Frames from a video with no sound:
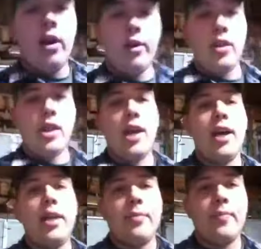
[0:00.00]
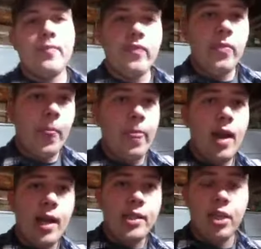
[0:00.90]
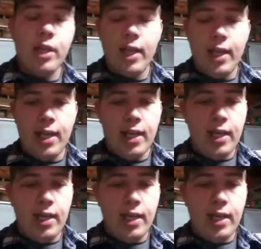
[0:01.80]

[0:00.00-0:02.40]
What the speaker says: around that, I took a